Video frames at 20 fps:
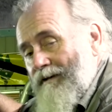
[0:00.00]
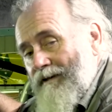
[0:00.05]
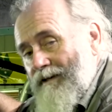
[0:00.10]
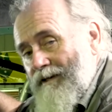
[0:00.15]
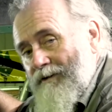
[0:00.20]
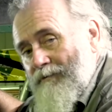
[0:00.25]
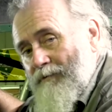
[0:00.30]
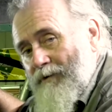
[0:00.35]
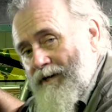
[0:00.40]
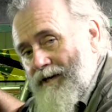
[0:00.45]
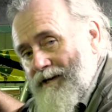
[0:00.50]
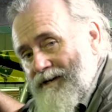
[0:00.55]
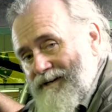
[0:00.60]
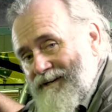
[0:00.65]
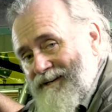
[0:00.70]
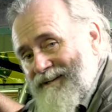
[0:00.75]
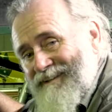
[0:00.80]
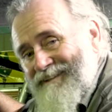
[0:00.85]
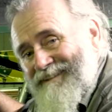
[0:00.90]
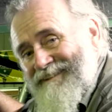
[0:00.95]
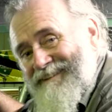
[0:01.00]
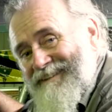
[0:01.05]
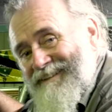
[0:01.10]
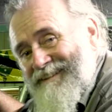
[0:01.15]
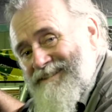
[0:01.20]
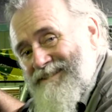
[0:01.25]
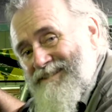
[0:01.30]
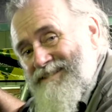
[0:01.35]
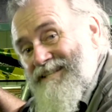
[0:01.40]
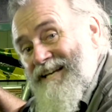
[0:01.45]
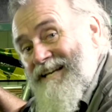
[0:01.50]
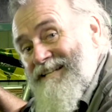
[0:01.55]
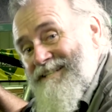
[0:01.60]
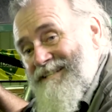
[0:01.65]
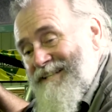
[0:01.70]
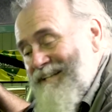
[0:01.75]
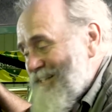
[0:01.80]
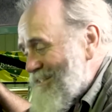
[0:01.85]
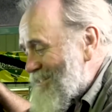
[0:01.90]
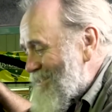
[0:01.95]
here we are. It's
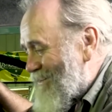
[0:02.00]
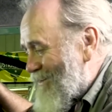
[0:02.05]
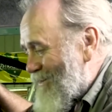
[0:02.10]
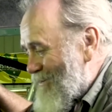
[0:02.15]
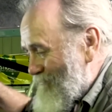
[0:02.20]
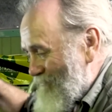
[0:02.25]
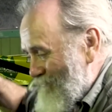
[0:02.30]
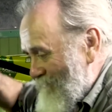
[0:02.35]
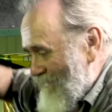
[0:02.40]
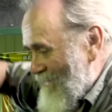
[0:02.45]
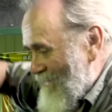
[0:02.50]
testing time.